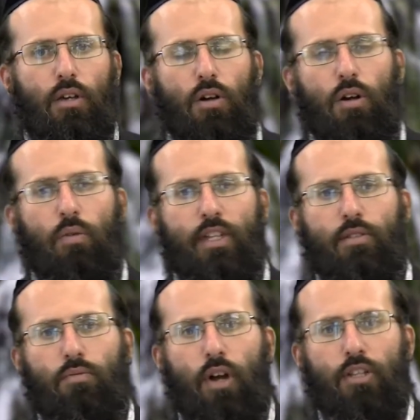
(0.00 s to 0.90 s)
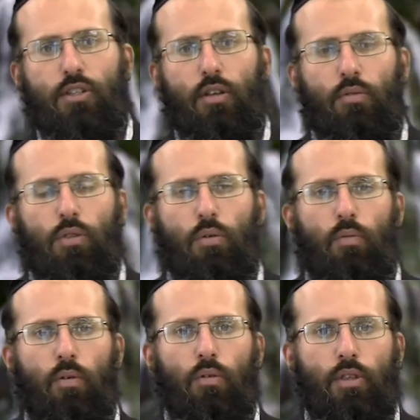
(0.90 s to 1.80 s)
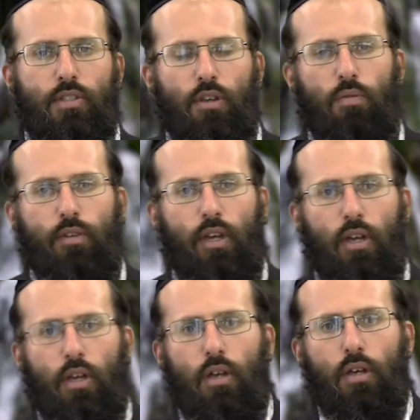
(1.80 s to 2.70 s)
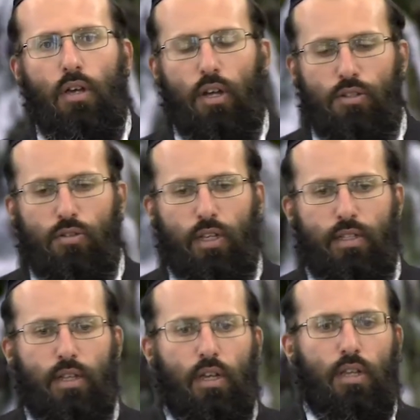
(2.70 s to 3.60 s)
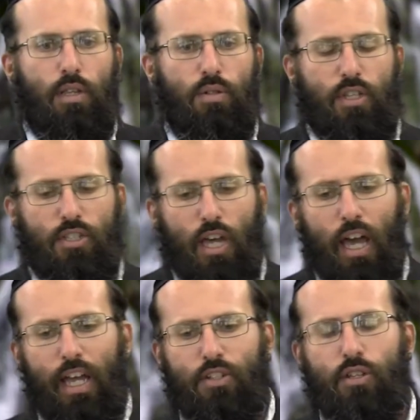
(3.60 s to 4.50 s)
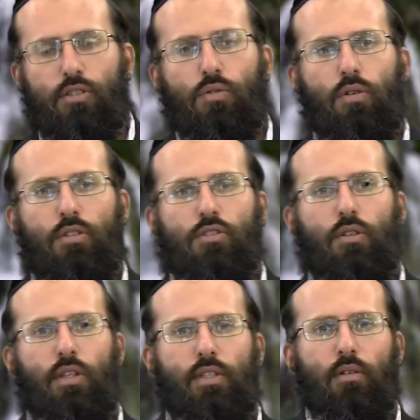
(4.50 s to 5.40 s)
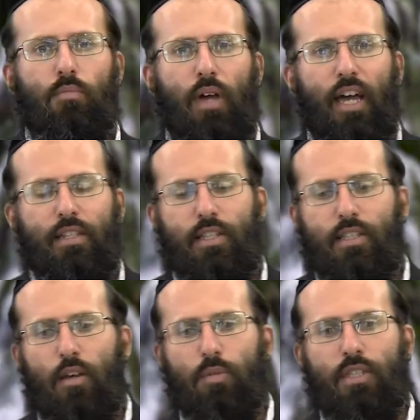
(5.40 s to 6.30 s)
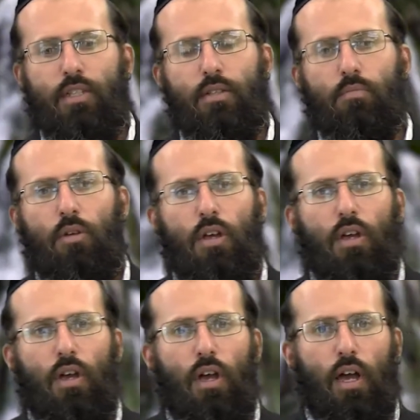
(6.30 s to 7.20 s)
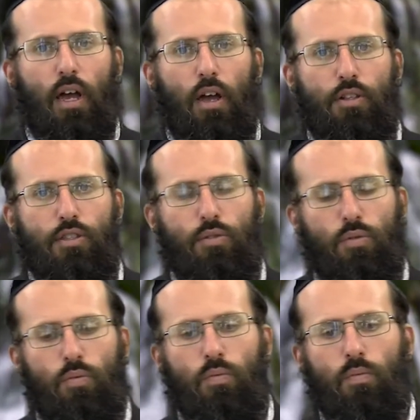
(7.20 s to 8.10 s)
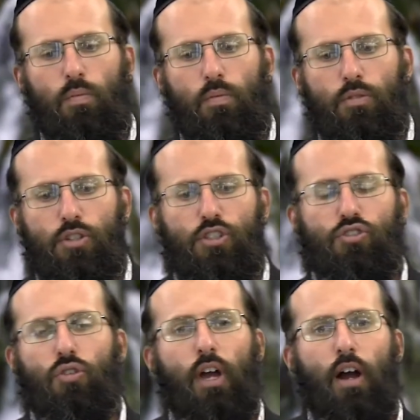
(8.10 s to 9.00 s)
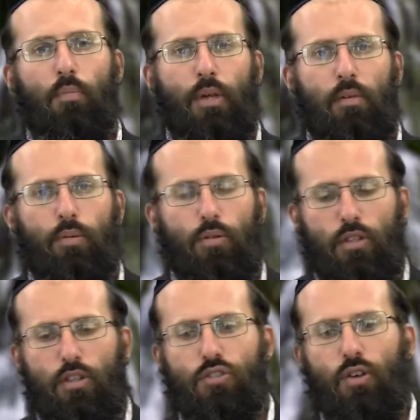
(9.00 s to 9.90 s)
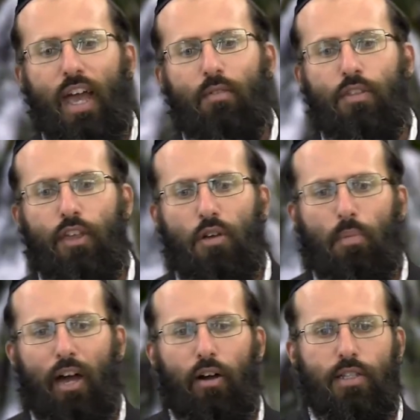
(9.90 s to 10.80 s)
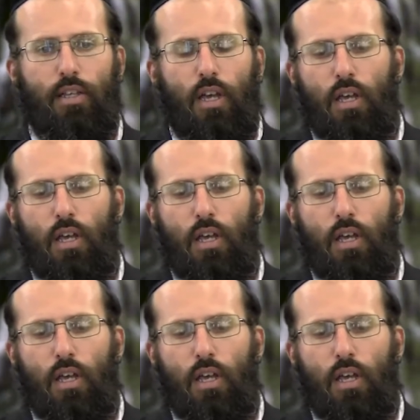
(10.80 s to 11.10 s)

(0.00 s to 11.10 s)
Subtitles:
conquest of Russia and all the Soviet countries, there was such a hatred towards Judaism, anti-Semitism, to destroy our people, to destroy everything about us.